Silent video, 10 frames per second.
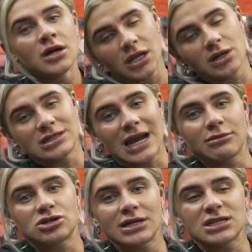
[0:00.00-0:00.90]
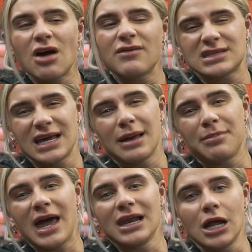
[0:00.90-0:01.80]
glutes and hamstrings and obviously a
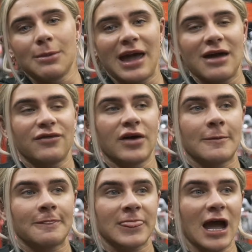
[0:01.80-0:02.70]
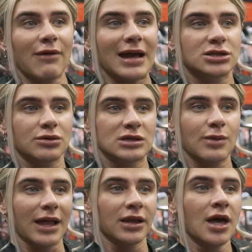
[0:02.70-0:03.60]
little bit of erector as
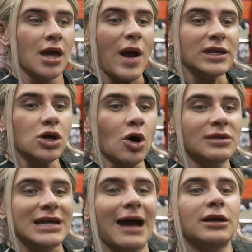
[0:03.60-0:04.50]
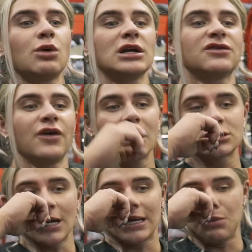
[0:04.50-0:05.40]
well. When you come down, you want to
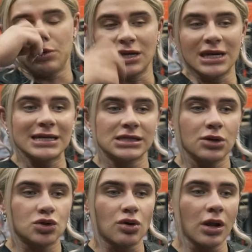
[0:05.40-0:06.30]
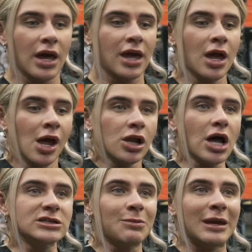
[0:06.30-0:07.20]
focus on keeping your knees neutral.
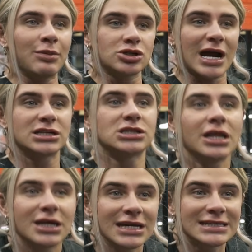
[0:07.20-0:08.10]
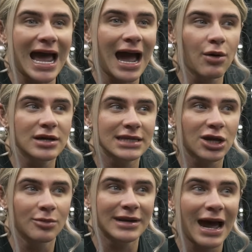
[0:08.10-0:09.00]
Lots of people try to turn their knees out as they
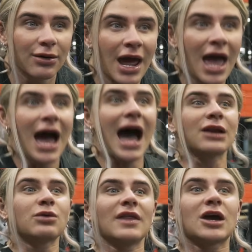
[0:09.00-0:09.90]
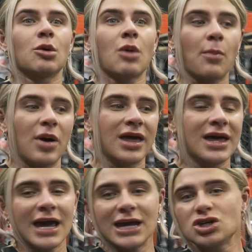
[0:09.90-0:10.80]
come down, and when they come up,
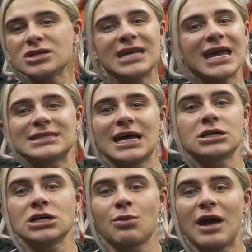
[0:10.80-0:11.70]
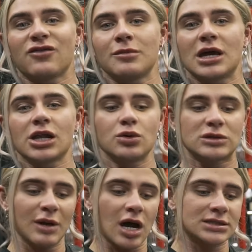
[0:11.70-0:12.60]
it just takes tension away from your
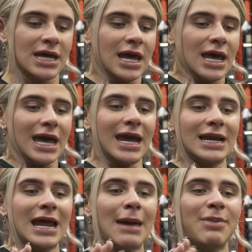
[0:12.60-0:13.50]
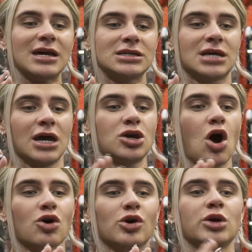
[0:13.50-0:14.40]
glutes because it inhibits
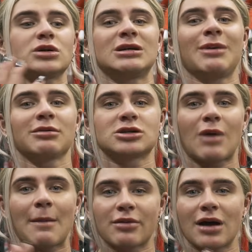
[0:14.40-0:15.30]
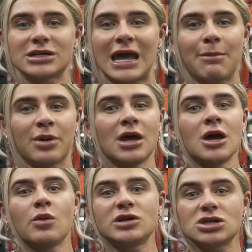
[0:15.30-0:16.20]
your glutes to be able to wrap around your hip,
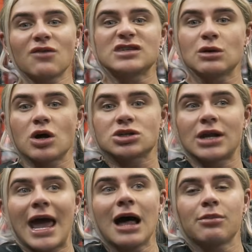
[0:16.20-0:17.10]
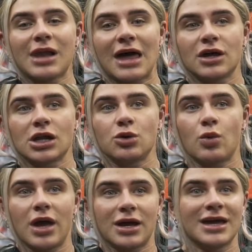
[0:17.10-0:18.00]
which is obviously what's going to help let the glute
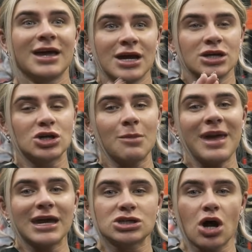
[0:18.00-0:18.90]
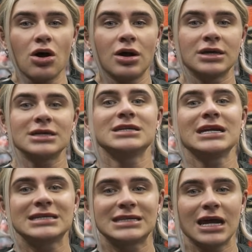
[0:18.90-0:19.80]
work. So make sure your
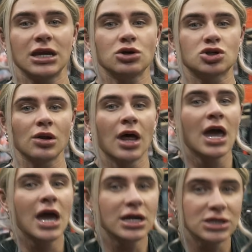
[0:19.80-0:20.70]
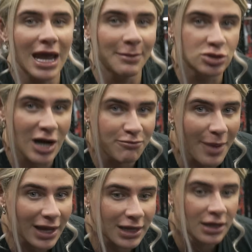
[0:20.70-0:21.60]
knees stay neutral as your hips drive back